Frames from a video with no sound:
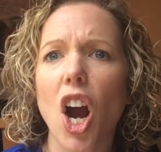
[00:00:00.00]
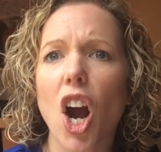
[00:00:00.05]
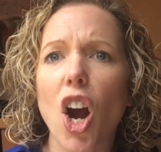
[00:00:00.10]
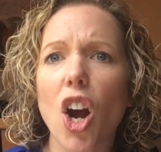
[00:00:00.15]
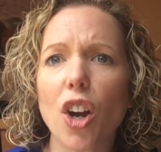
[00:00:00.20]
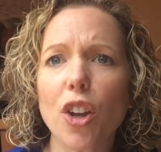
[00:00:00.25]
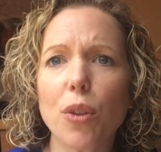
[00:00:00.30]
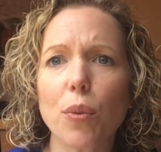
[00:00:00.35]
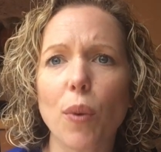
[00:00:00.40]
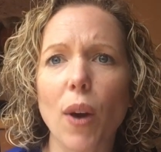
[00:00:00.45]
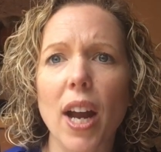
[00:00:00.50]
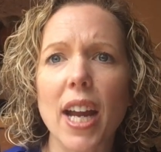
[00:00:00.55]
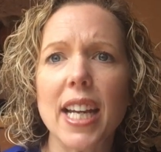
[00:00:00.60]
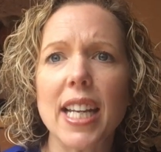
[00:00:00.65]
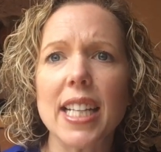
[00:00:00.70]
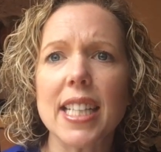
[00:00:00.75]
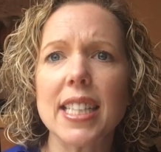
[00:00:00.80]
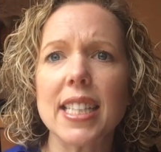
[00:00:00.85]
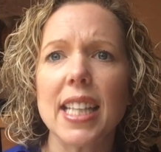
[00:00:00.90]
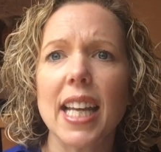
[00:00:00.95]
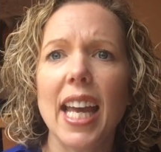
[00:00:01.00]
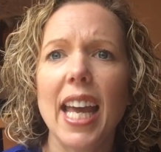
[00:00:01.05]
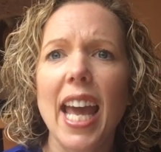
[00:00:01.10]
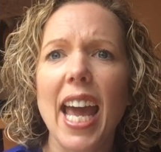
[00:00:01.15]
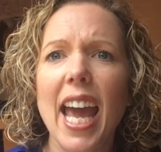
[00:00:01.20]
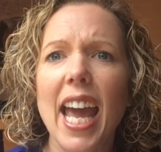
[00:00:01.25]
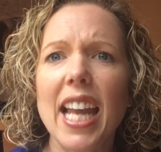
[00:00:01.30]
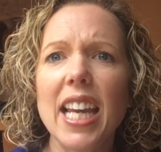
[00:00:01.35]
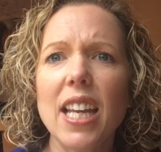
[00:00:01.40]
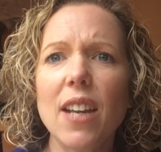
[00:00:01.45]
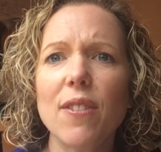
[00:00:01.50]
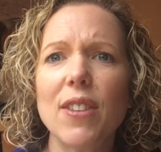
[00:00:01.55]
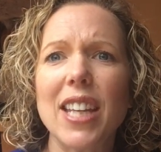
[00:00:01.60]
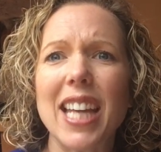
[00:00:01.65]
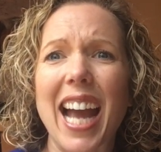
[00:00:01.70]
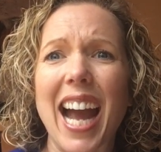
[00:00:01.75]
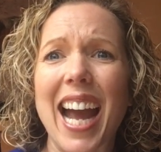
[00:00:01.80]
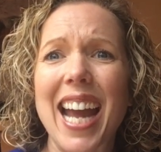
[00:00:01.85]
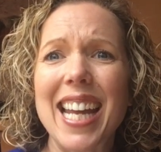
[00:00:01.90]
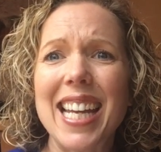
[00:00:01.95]
arthritis, any of
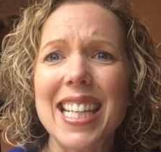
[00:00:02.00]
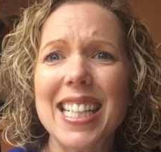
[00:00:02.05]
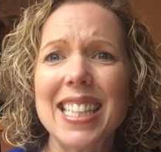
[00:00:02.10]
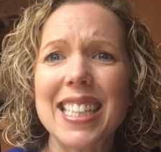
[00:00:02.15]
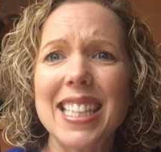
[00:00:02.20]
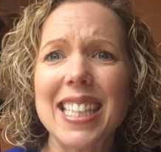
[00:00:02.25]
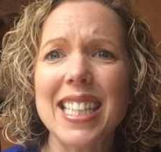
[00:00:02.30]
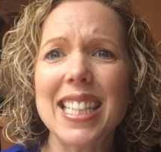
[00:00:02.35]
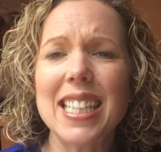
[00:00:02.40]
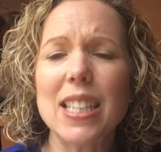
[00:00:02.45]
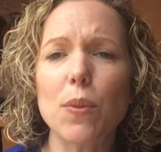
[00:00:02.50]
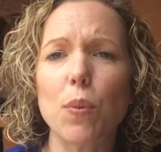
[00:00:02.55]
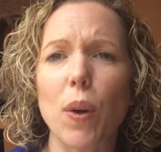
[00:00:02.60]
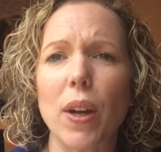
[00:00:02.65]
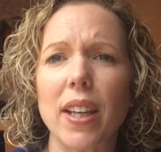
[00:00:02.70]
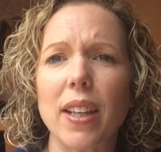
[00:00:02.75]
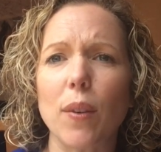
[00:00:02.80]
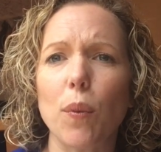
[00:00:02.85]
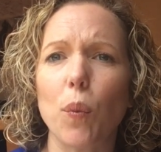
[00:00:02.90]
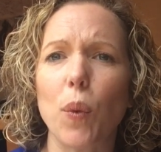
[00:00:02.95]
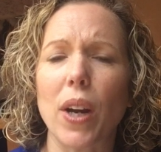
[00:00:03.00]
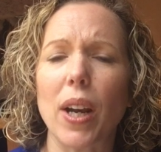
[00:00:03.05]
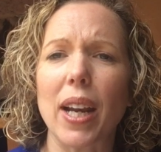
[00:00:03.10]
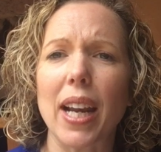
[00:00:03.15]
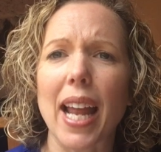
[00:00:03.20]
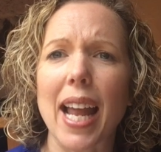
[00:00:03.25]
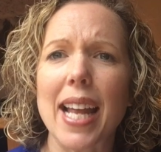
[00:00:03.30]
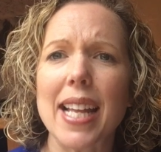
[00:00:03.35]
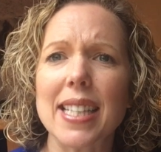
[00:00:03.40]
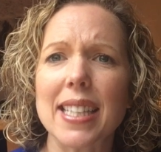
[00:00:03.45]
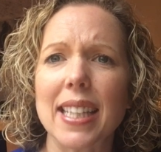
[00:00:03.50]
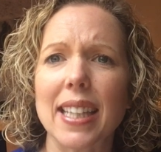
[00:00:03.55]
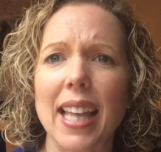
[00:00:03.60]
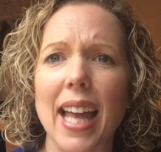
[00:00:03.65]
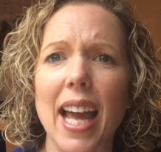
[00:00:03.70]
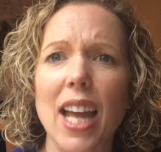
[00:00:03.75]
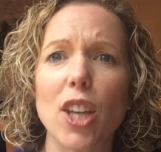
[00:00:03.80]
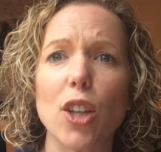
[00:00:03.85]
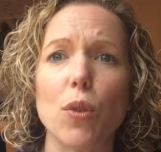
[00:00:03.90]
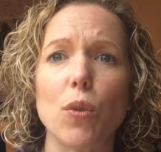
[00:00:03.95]
the itises, when it ends in
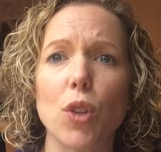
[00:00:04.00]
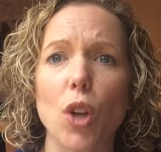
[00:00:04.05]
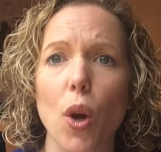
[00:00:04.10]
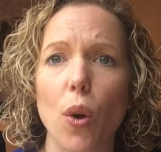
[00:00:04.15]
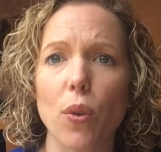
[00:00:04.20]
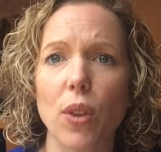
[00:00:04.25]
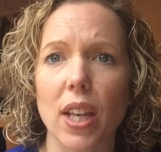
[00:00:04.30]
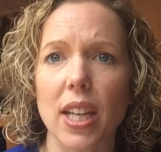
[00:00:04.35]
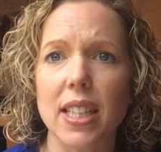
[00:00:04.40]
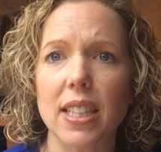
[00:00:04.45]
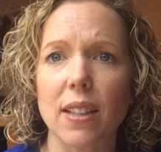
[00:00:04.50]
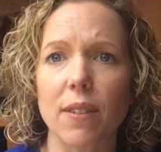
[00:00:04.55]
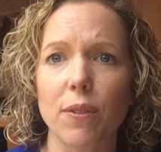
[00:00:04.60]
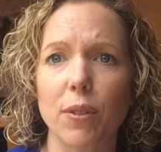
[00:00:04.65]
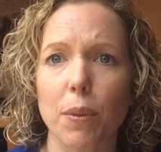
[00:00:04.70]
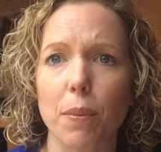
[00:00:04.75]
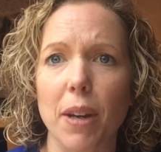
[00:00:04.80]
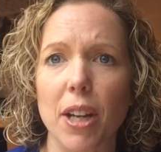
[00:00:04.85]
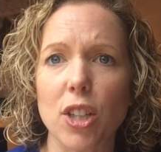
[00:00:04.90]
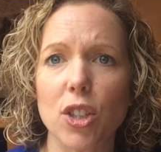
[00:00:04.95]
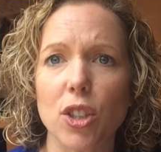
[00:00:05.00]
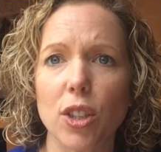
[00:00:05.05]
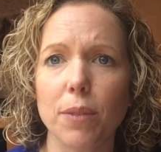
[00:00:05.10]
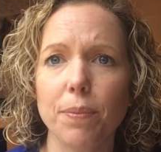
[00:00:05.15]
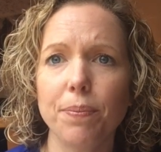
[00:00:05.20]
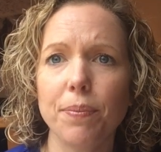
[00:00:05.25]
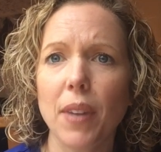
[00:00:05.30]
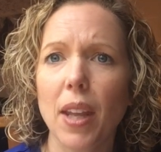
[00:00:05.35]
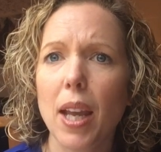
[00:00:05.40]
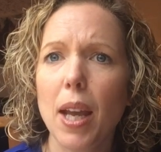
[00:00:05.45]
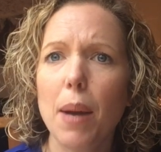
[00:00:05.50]
that, you know that it's inflammation.